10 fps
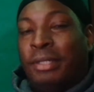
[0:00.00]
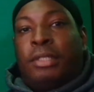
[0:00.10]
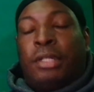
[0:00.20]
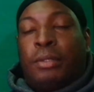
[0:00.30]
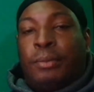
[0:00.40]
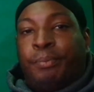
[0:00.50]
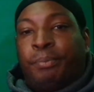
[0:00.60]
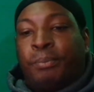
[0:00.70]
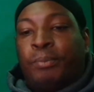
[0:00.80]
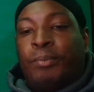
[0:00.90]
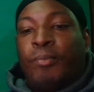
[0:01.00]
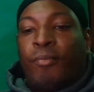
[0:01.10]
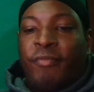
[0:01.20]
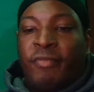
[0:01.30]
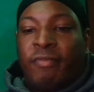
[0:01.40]
So,
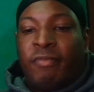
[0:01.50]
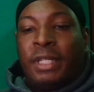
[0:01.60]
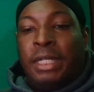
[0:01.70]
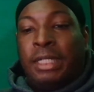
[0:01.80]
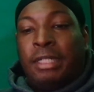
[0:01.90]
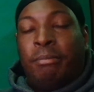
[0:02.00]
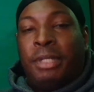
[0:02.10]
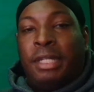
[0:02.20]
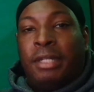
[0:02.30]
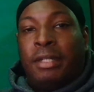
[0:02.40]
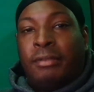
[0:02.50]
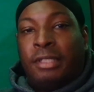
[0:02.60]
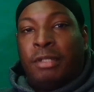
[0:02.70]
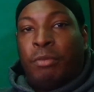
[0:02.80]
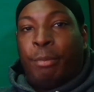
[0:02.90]
good men,
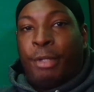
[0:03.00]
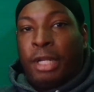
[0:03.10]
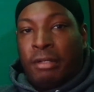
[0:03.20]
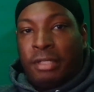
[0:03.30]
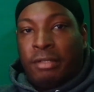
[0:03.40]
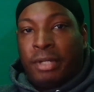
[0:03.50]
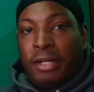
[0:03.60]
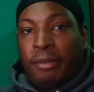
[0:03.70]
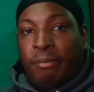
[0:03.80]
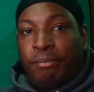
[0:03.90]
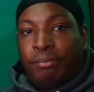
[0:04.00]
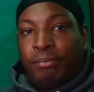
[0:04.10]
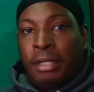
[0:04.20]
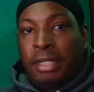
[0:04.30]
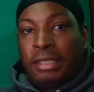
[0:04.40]
good women out there, right?
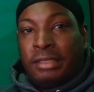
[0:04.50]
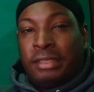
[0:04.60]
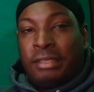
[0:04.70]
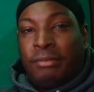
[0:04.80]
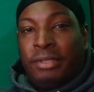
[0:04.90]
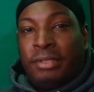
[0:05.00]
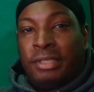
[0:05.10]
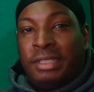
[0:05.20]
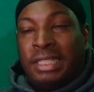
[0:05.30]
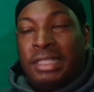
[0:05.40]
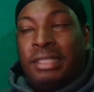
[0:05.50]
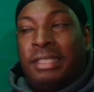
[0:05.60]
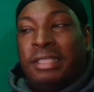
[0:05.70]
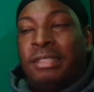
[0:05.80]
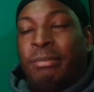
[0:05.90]
We're gonna take a
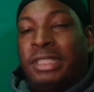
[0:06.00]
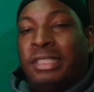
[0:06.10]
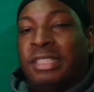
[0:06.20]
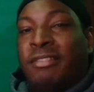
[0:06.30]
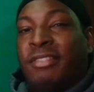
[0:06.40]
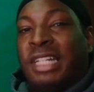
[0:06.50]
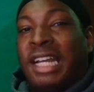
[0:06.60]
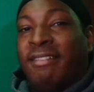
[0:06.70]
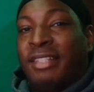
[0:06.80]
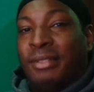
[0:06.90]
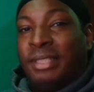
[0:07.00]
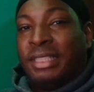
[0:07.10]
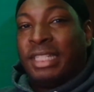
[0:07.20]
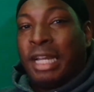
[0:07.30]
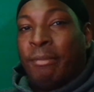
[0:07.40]
little bit different avenue this
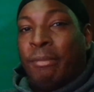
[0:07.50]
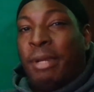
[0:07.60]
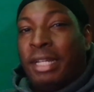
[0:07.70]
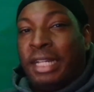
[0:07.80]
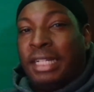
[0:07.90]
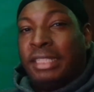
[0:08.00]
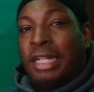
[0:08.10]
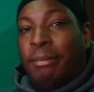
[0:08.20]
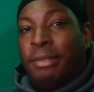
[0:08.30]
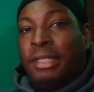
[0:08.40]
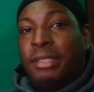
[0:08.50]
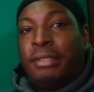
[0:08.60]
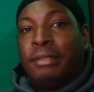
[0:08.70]
time about that topic,